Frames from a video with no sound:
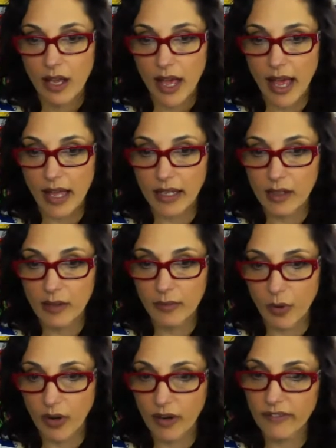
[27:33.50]
And
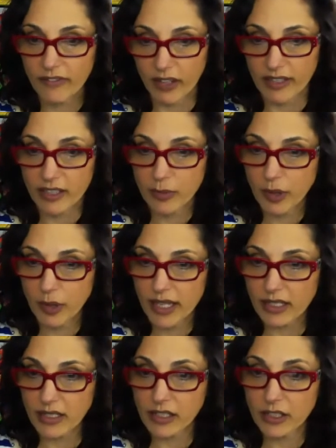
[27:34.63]
more fun
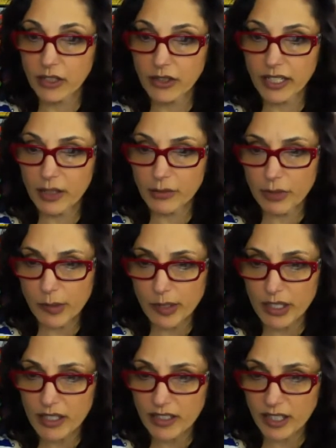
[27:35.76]
surprises, including a
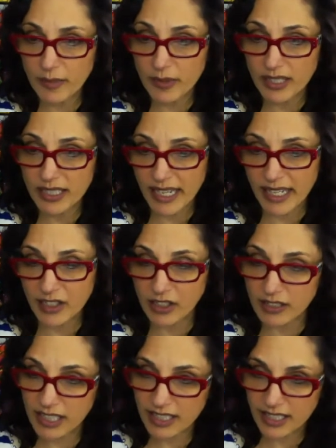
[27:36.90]
rumored
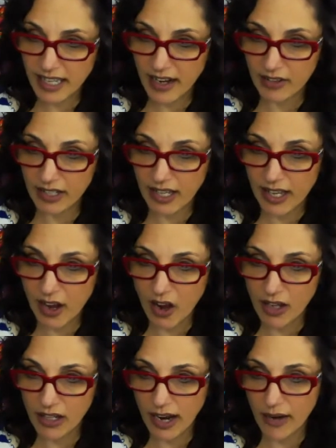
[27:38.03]
substantial discount
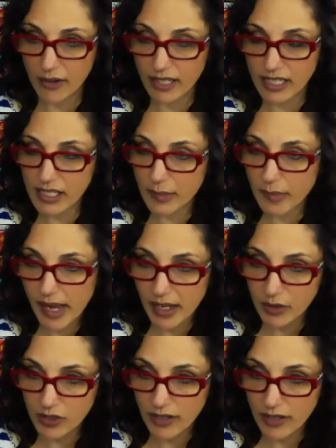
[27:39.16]
on our
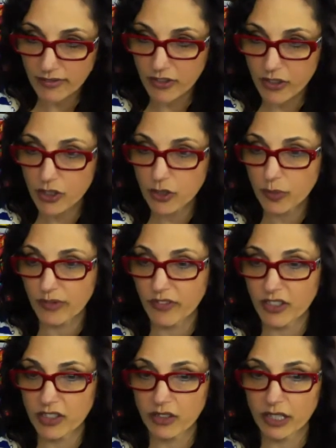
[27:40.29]
in-demand, done-for-you
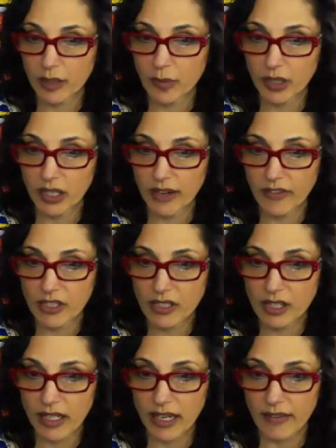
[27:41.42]
professional ebook cover
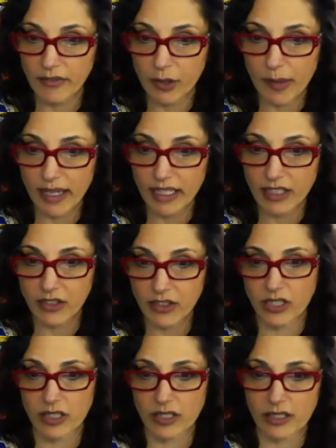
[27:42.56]
design and formatting
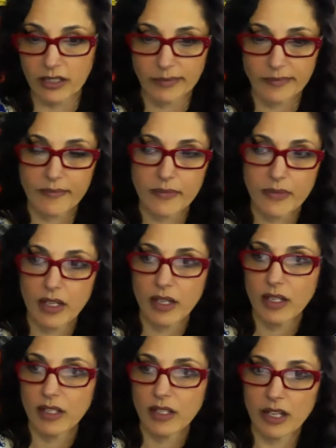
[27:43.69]
services.
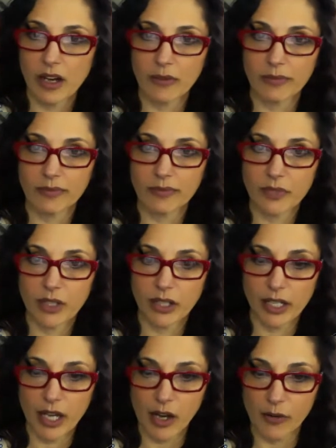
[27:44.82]
So, there you
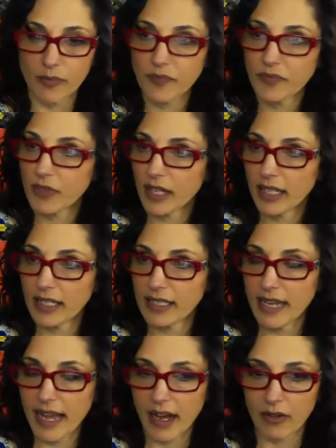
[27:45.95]
go. It is
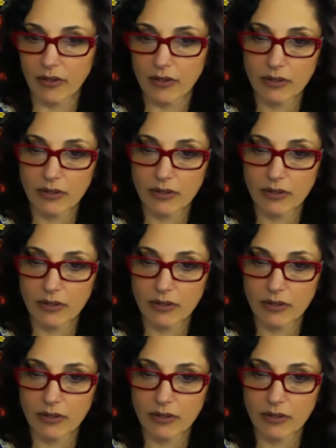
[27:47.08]
now